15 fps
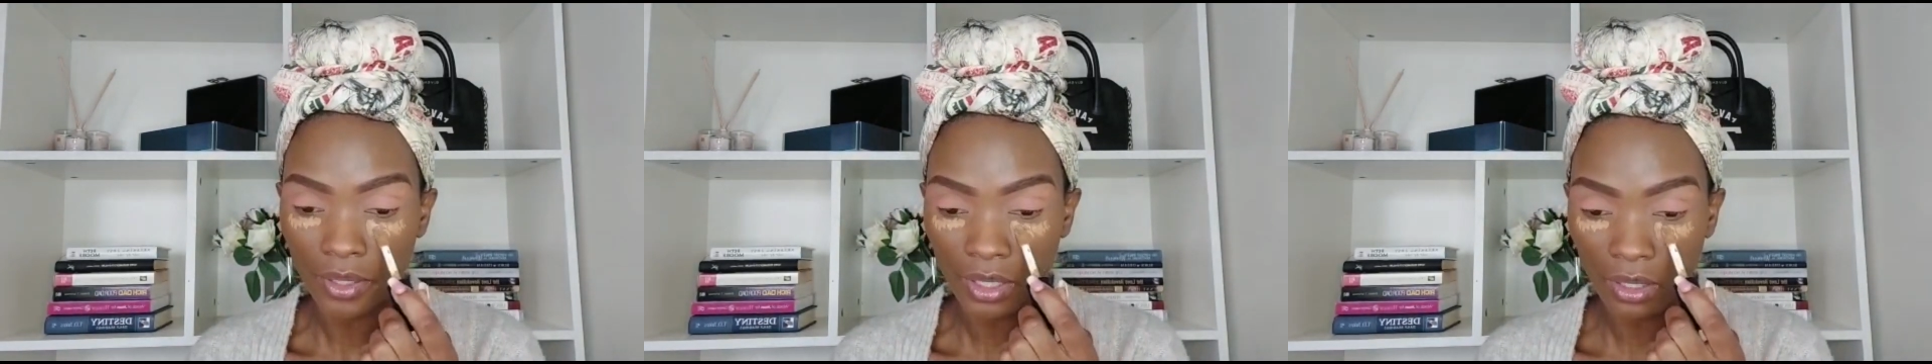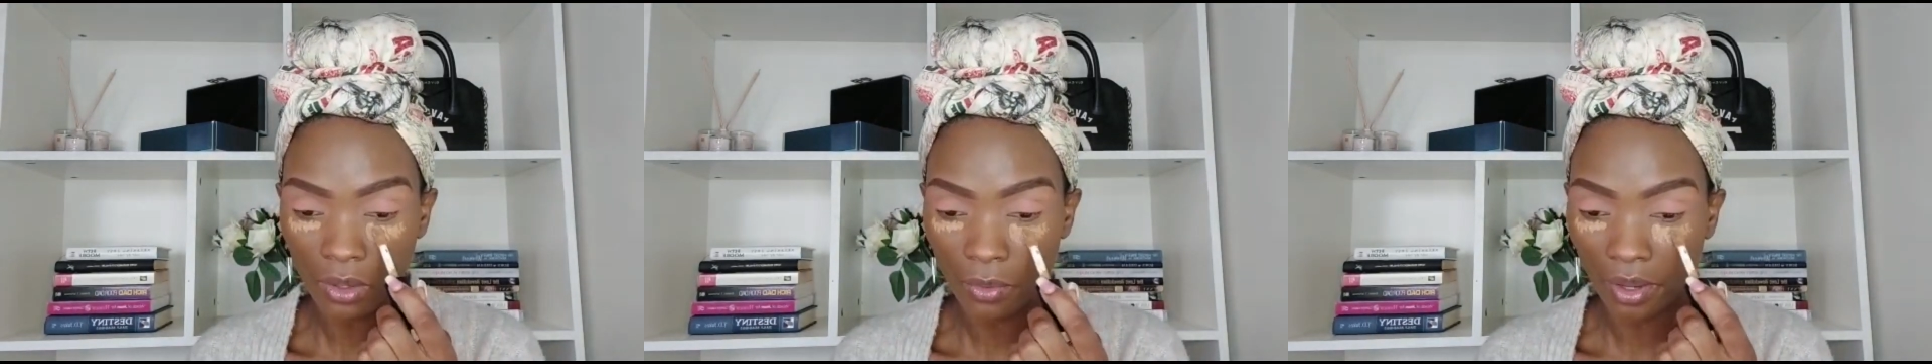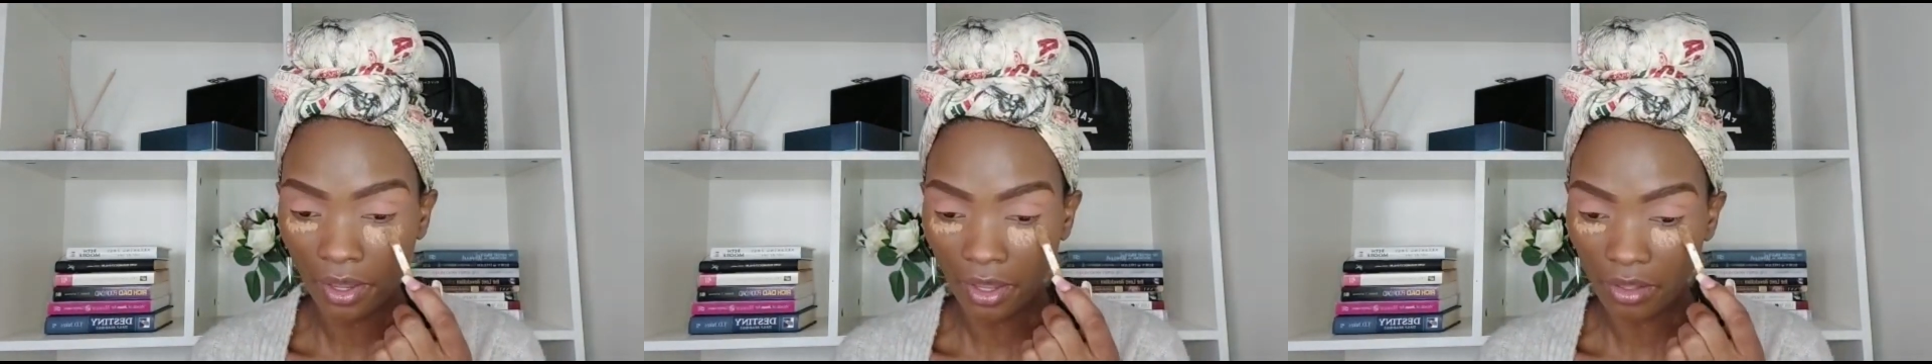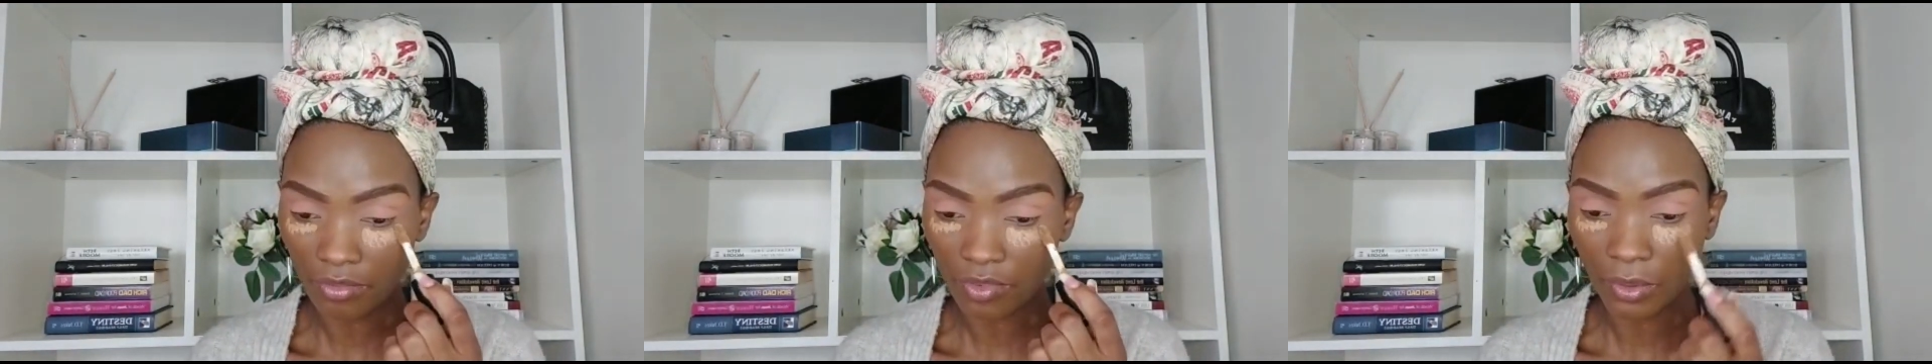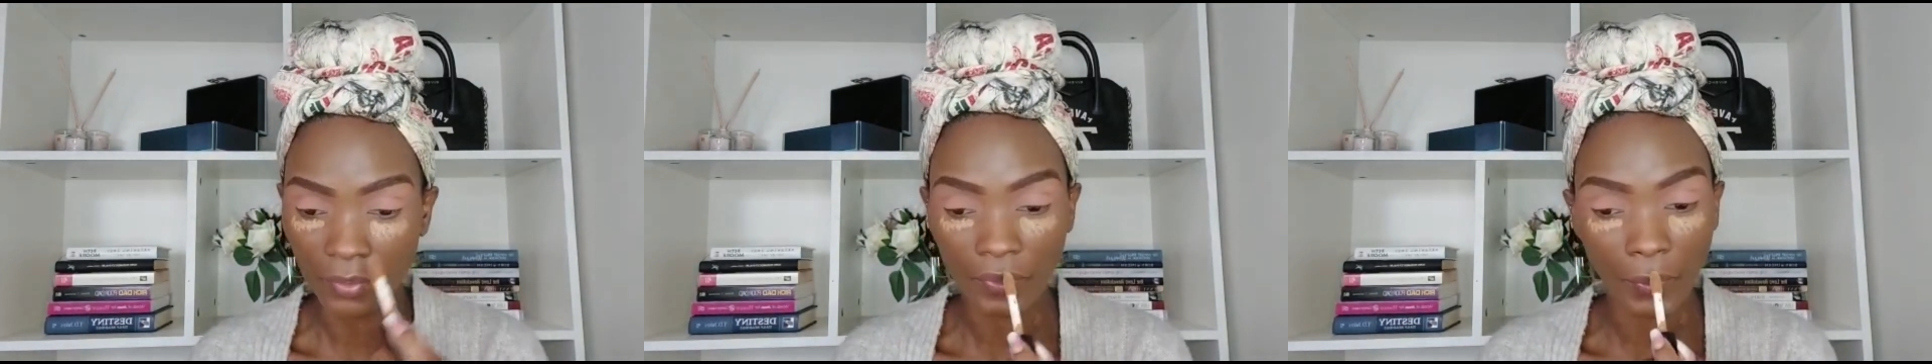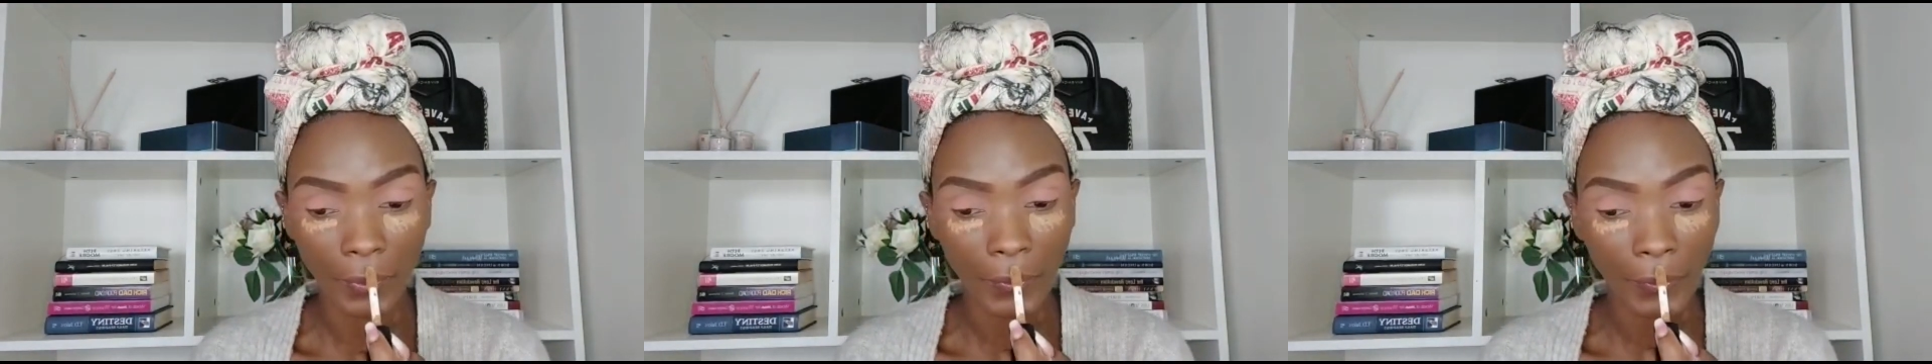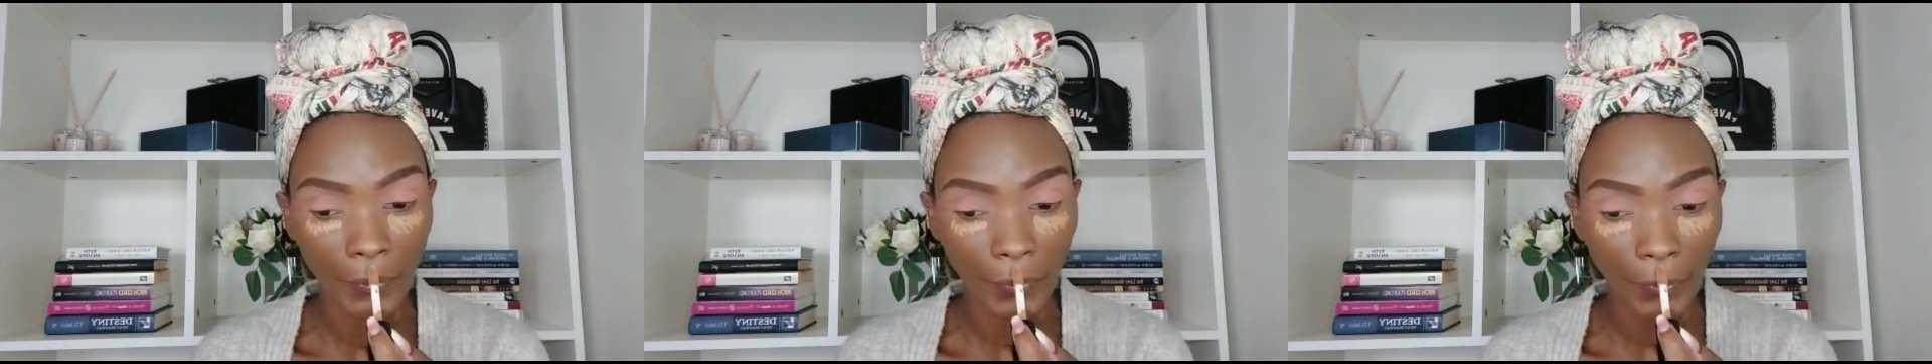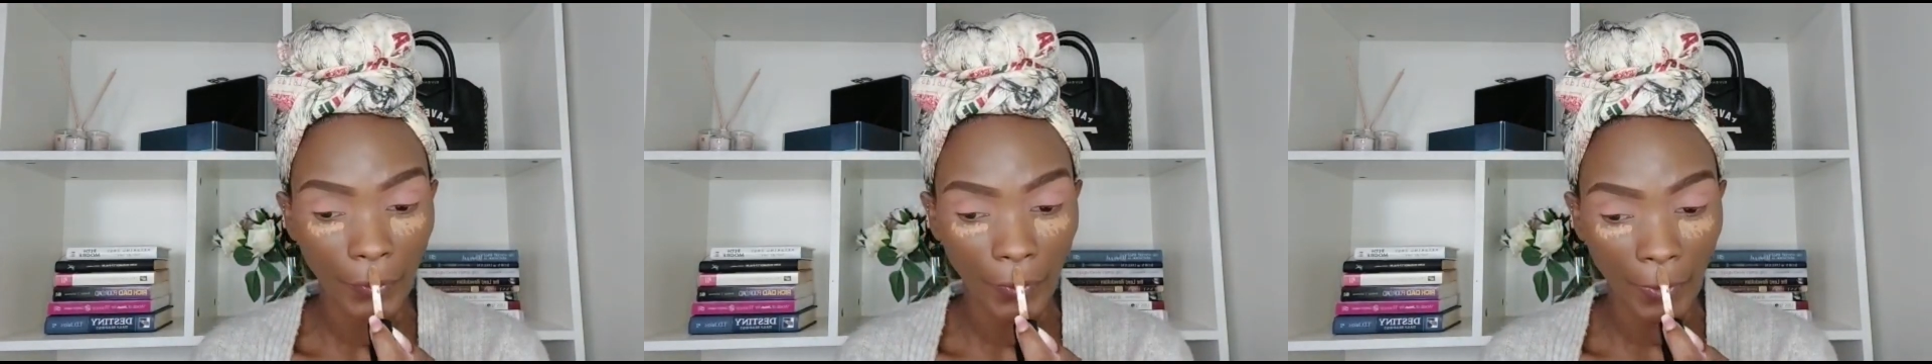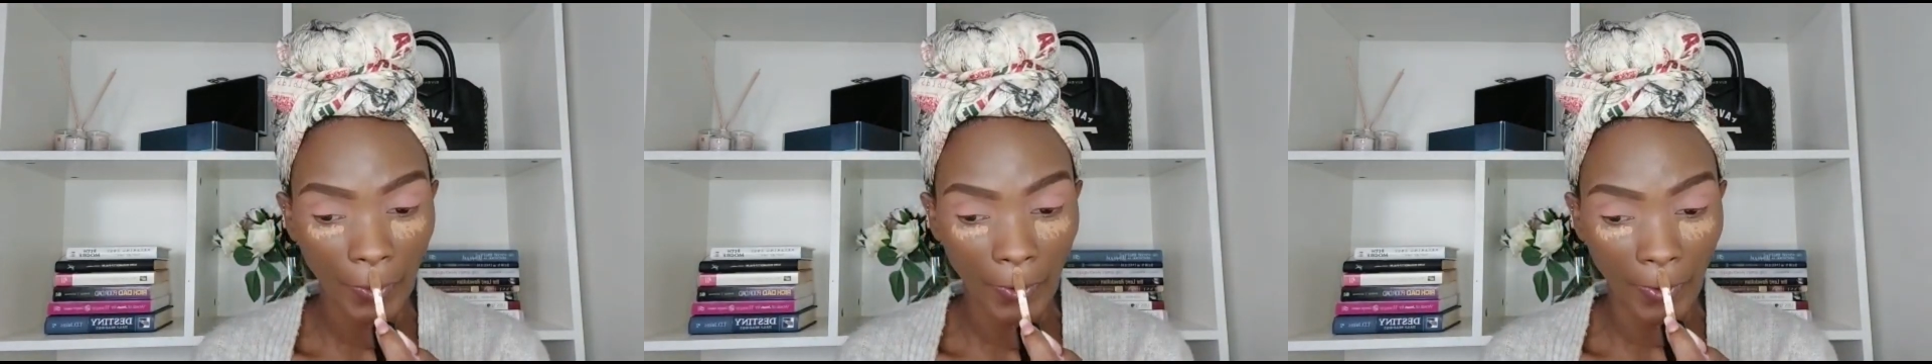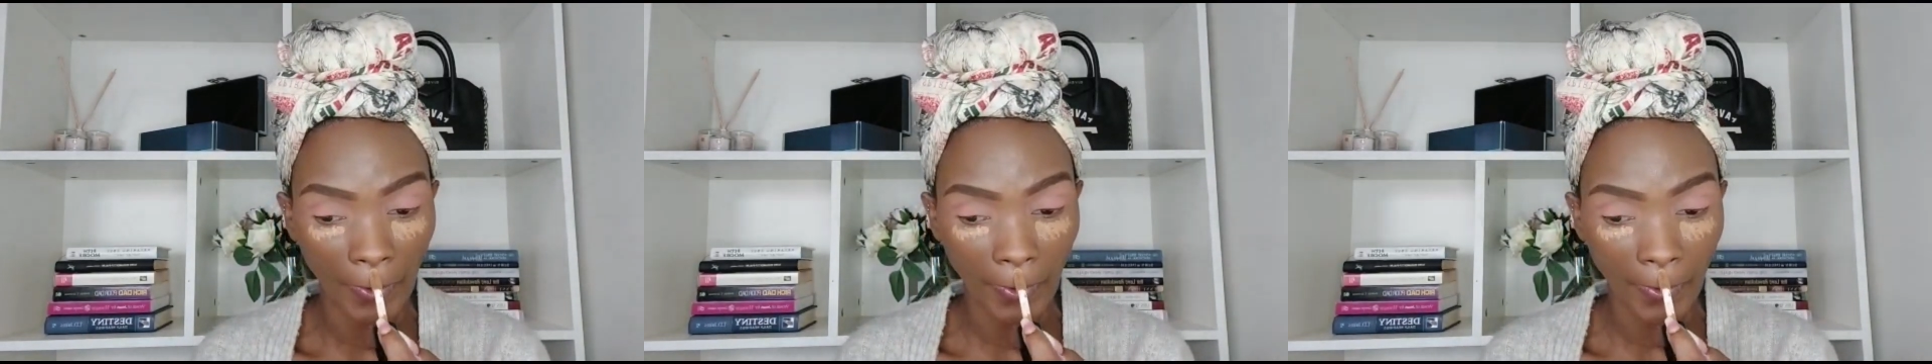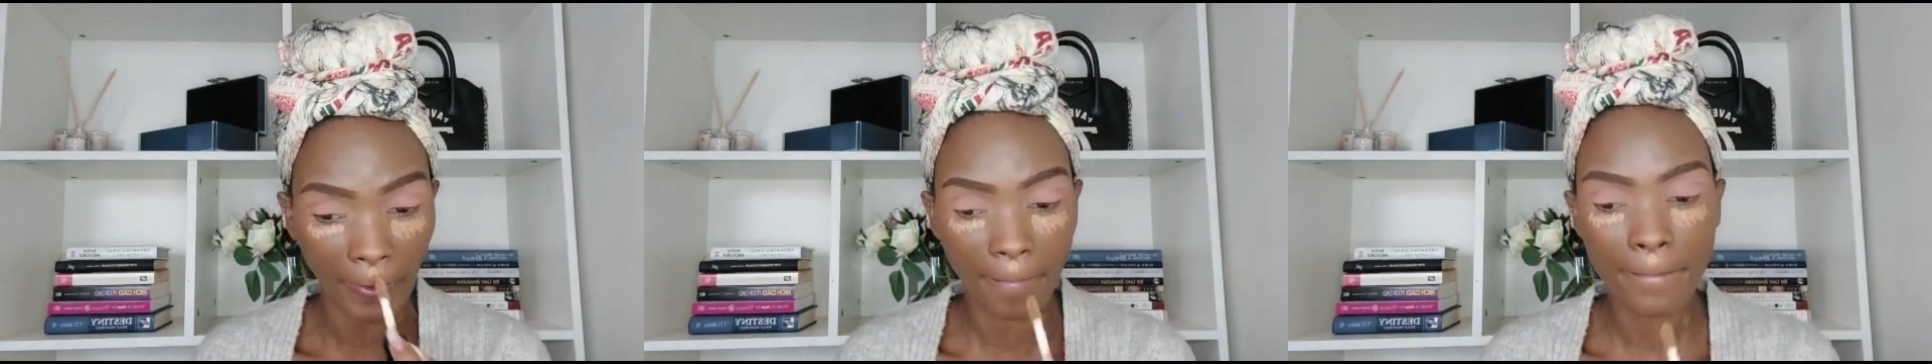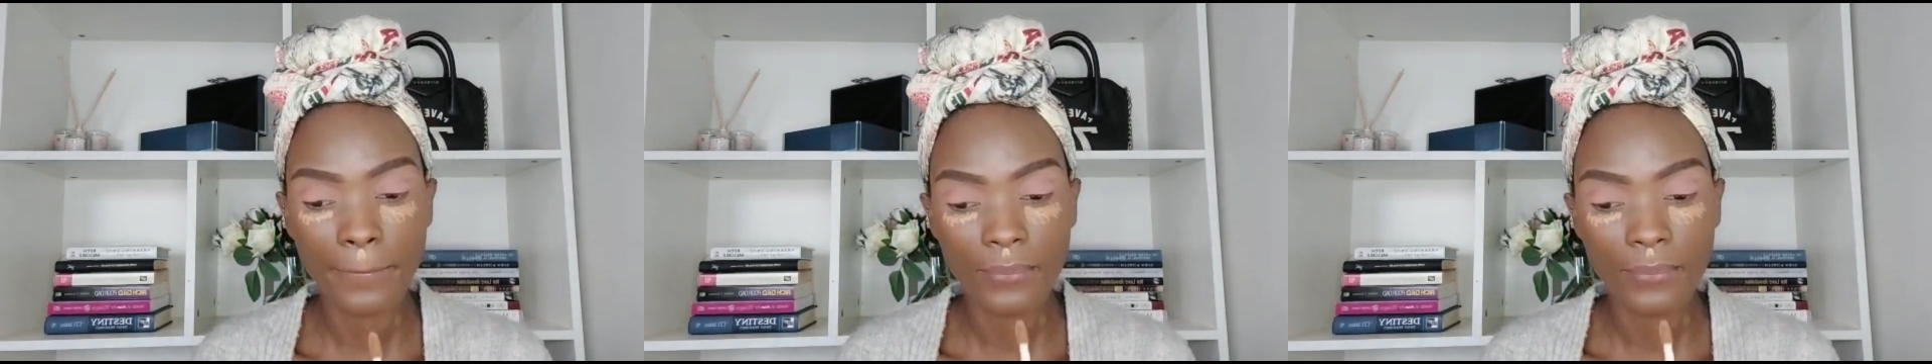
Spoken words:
to go heavy on the concealer,